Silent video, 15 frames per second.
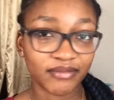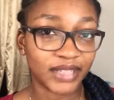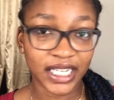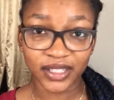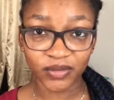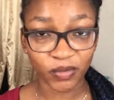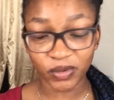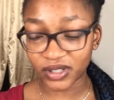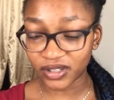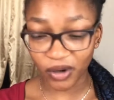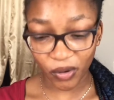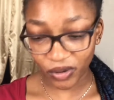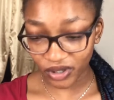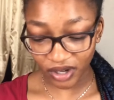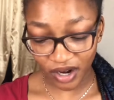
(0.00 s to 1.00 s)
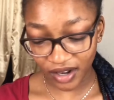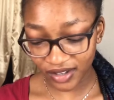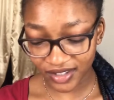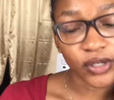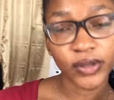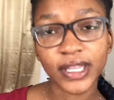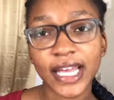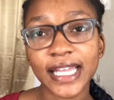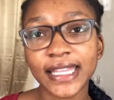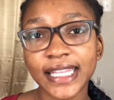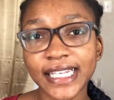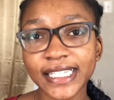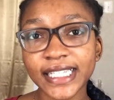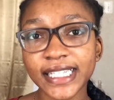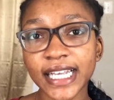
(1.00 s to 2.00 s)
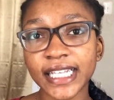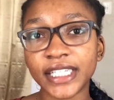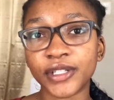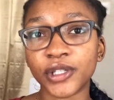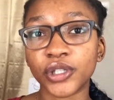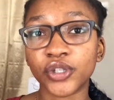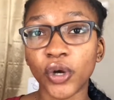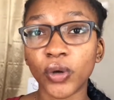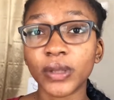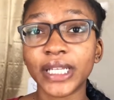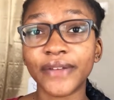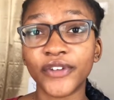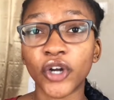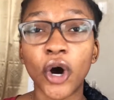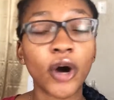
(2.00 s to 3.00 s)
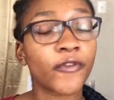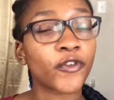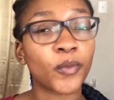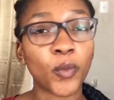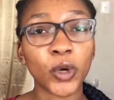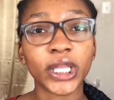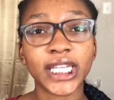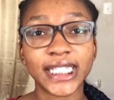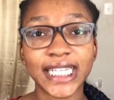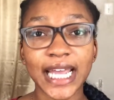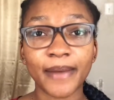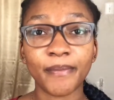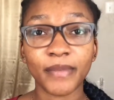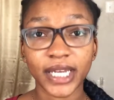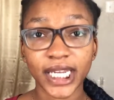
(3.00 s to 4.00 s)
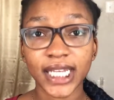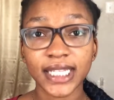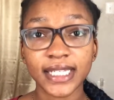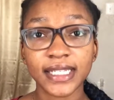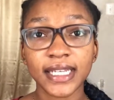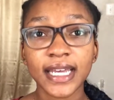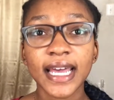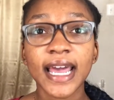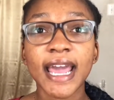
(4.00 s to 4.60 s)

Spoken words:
that's what's going on. So then this says don't leave it on for more than 10 minutes.